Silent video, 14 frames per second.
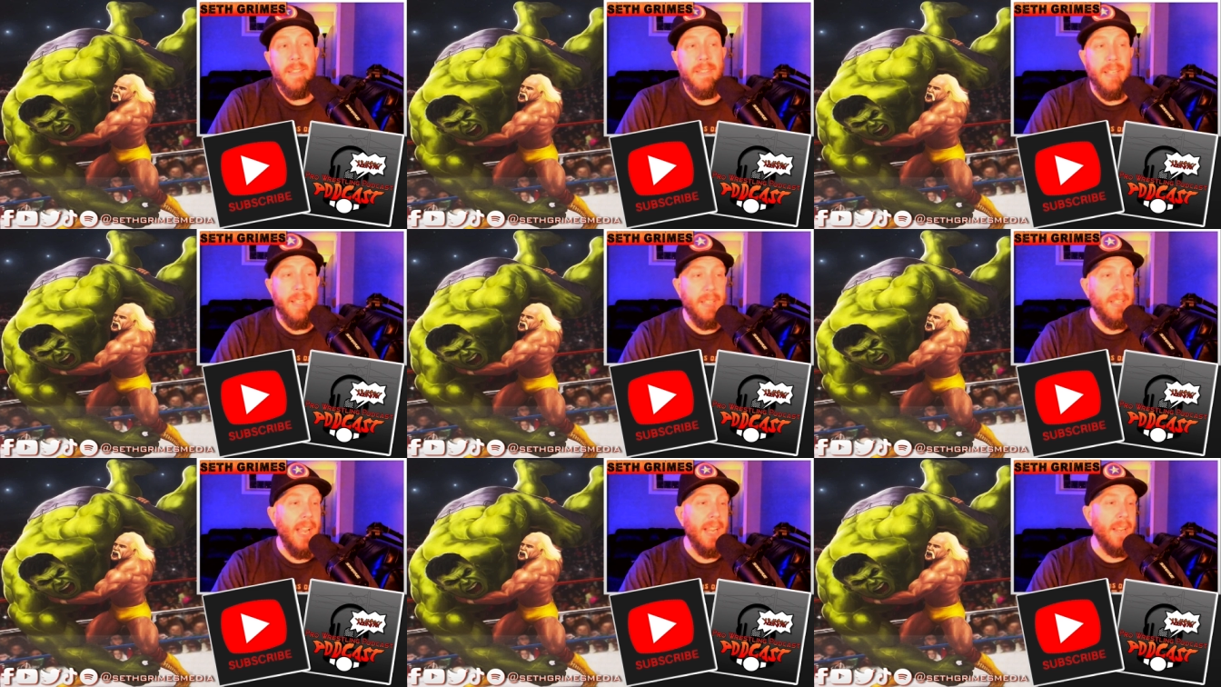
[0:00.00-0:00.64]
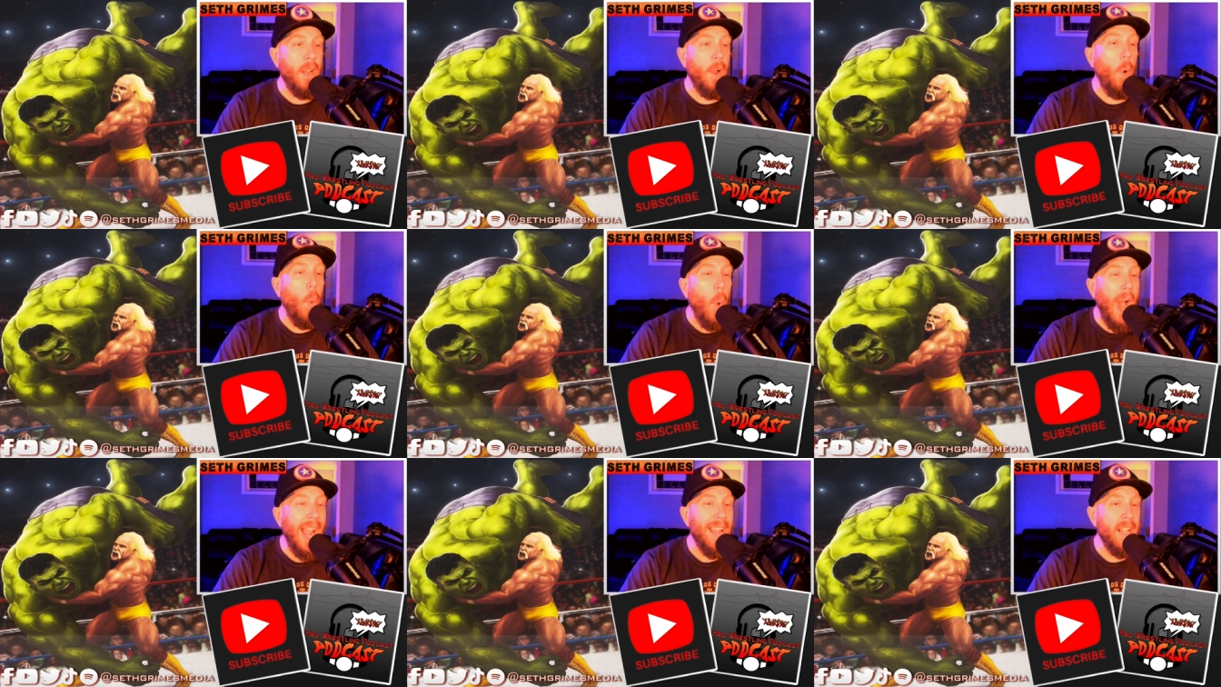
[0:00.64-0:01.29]
did kind of
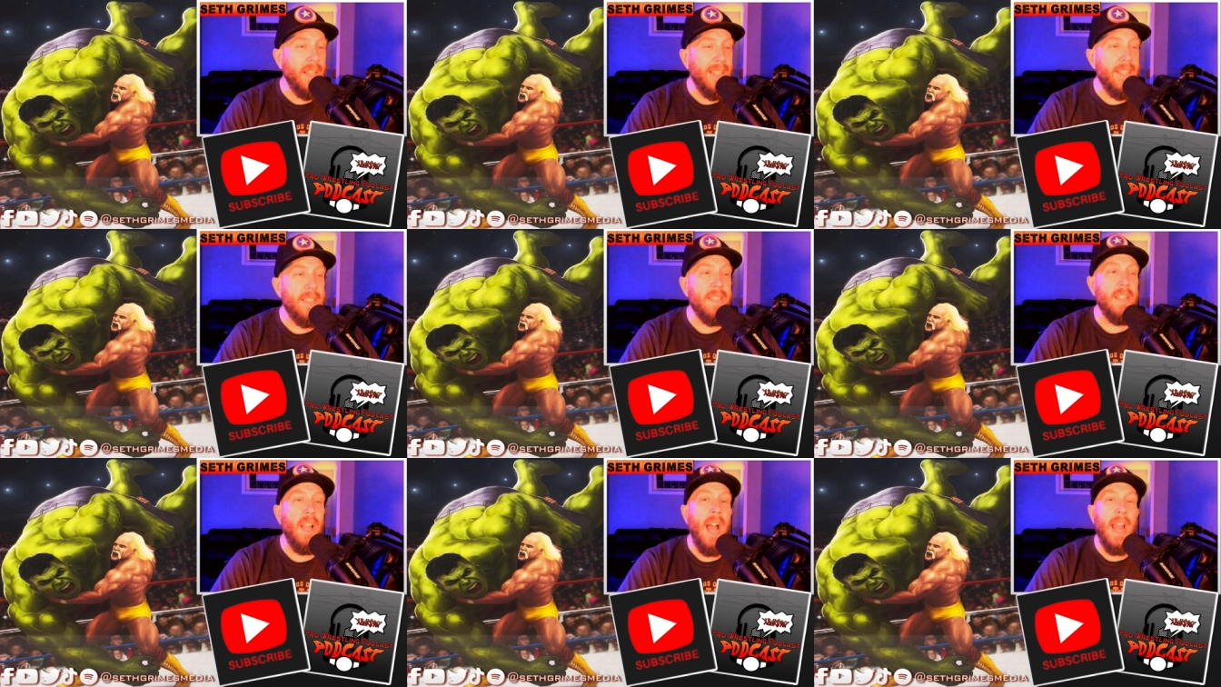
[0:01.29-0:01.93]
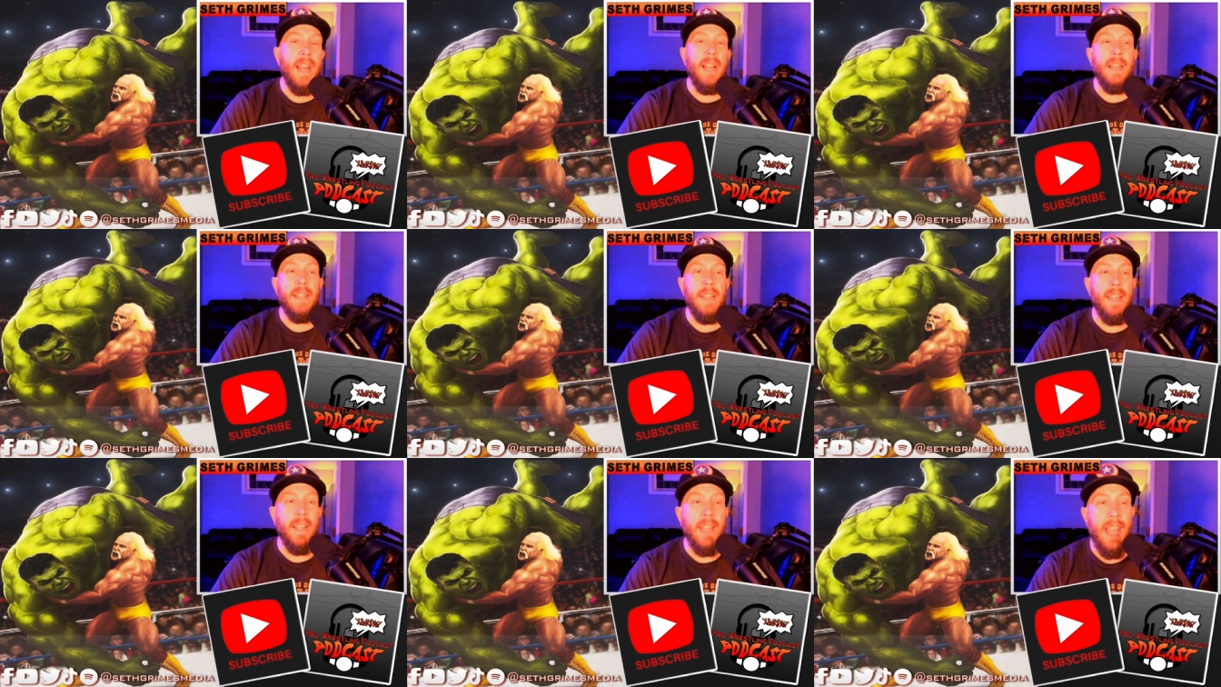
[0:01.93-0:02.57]
quietly slide out of
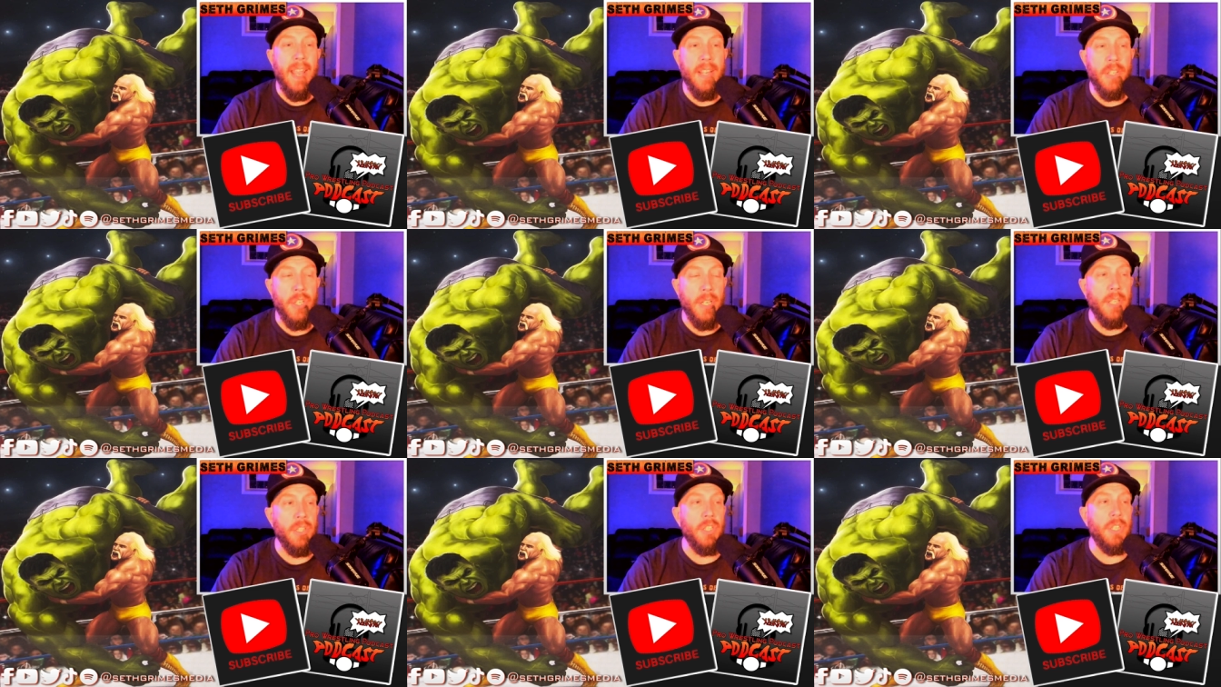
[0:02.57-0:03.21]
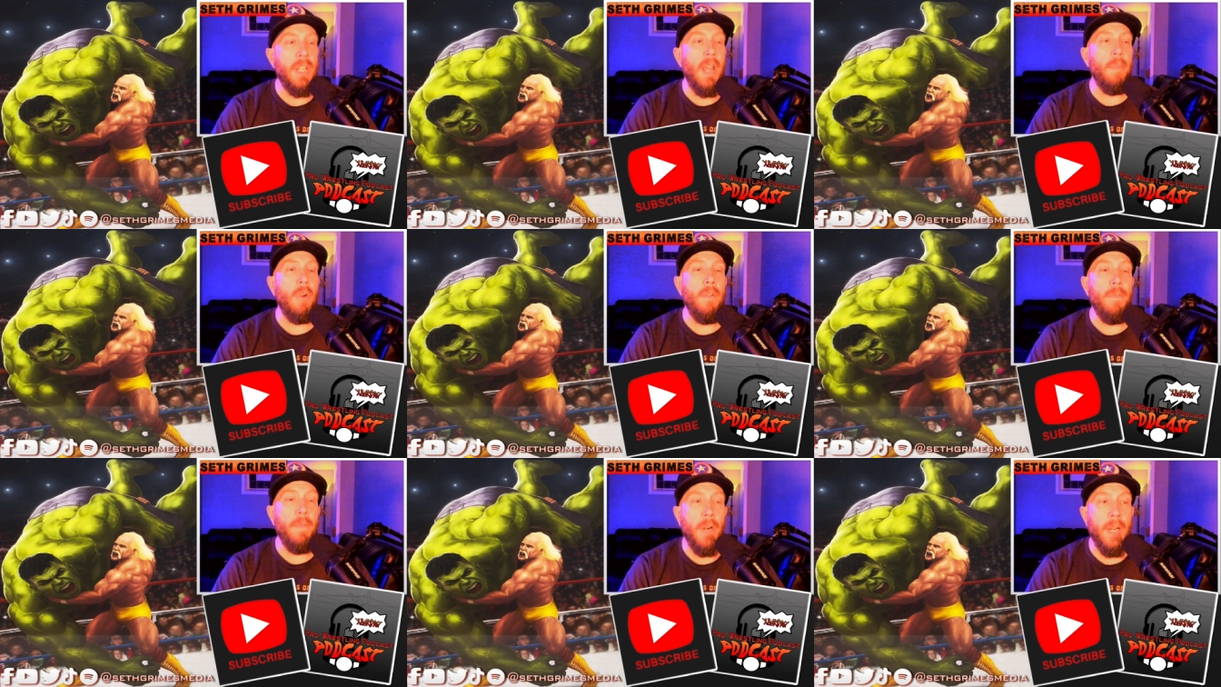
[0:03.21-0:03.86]
the occasion and just kept
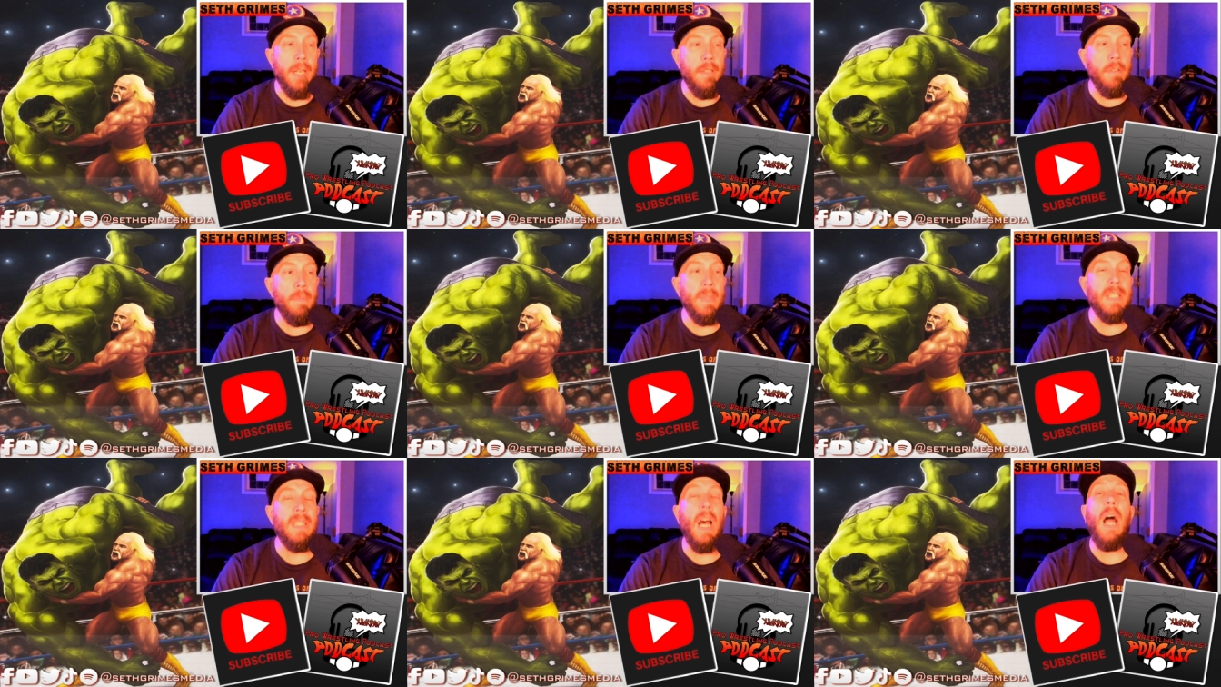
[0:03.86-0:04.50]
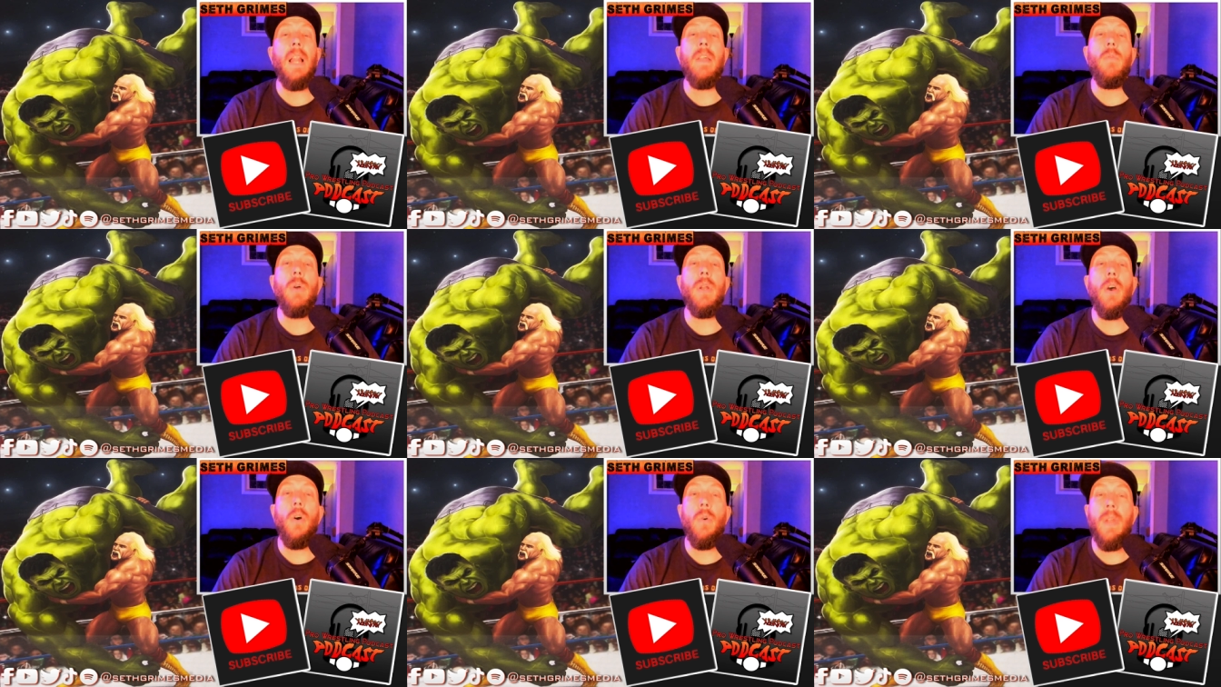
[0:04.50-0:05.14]
referring to him as
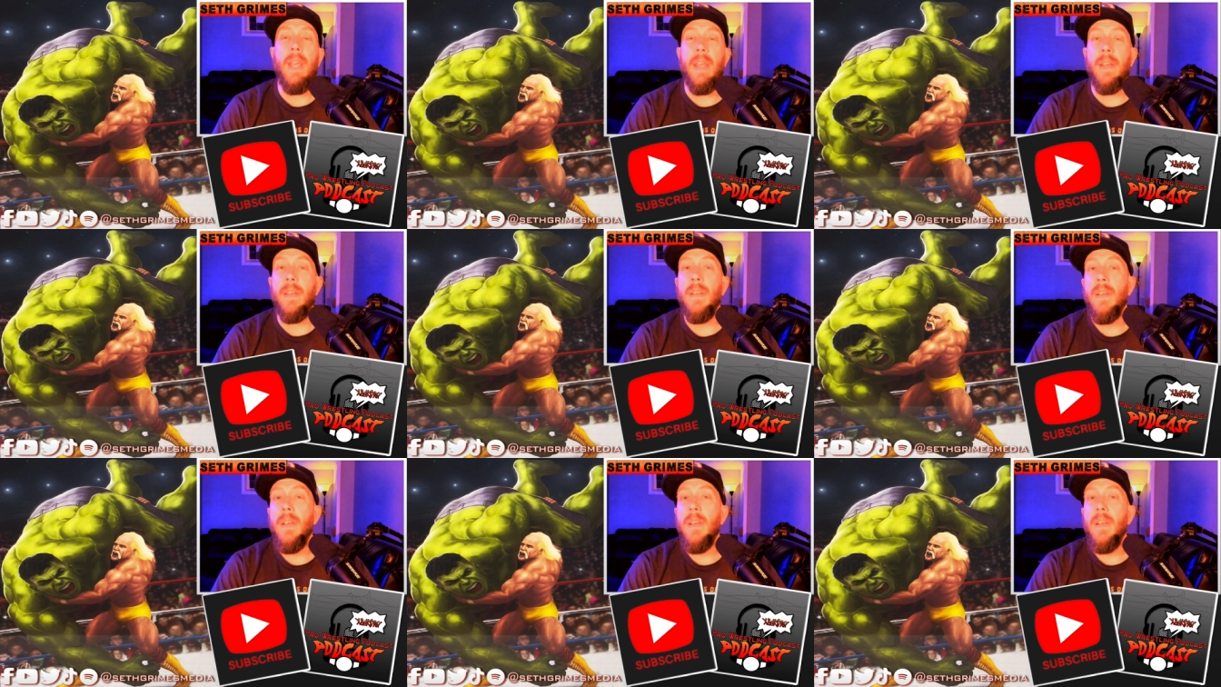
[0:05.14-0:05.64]
Hollywood Hogan